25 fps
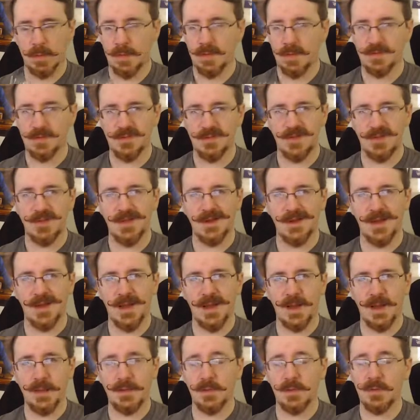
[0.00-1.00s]
Here's the thing.
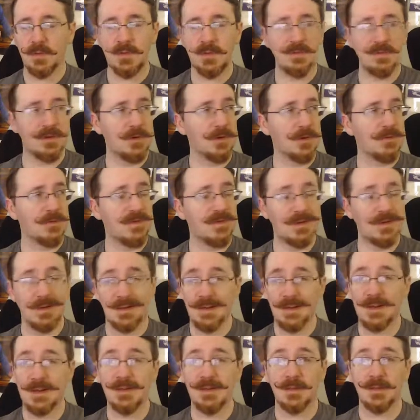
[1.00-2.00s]
I don't even know if I
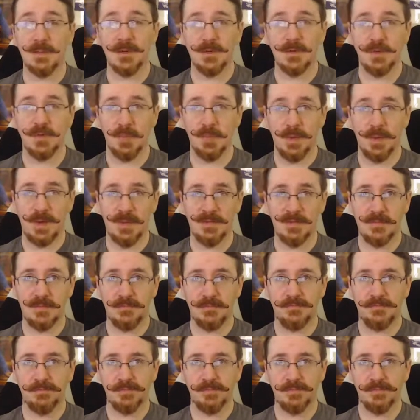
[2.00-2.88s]
like the blue spot.